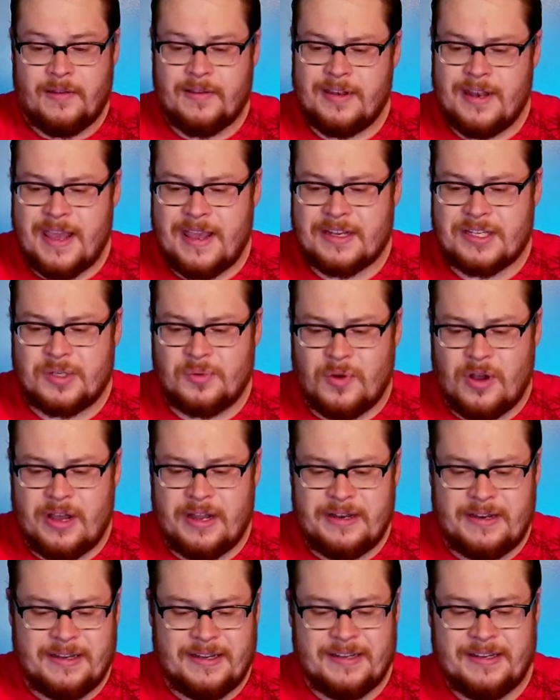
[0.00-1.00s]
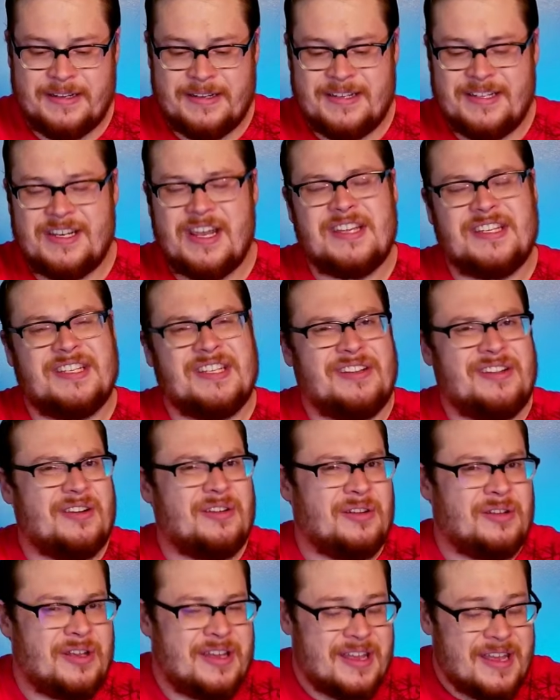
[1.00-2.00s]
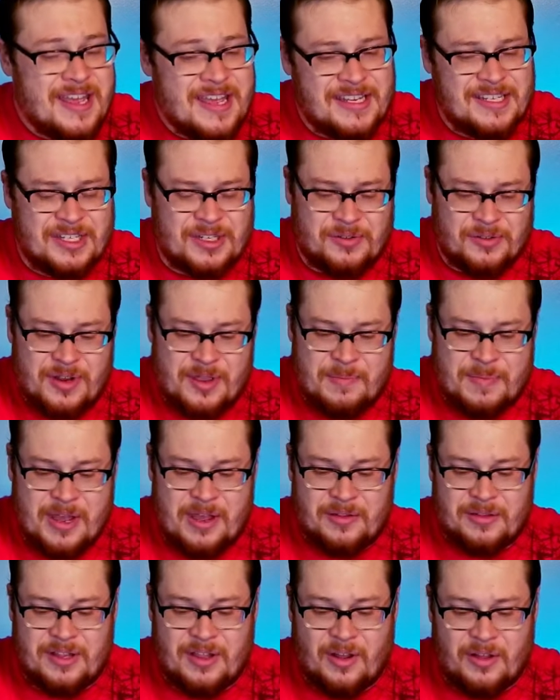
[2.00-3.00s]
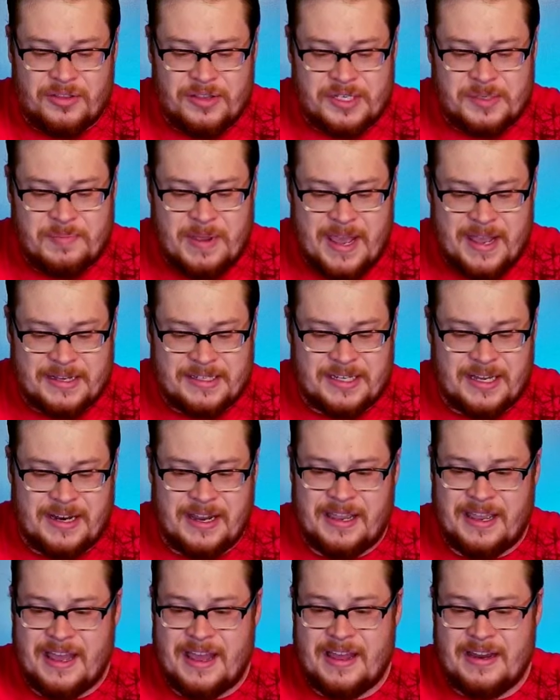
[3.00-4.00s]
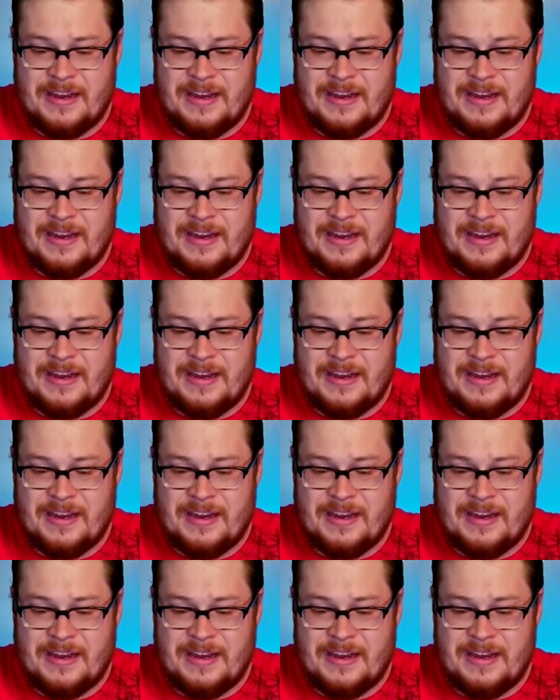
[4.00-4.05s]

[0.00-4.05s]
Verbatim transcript: Next one, just a little history about all these packs that I got.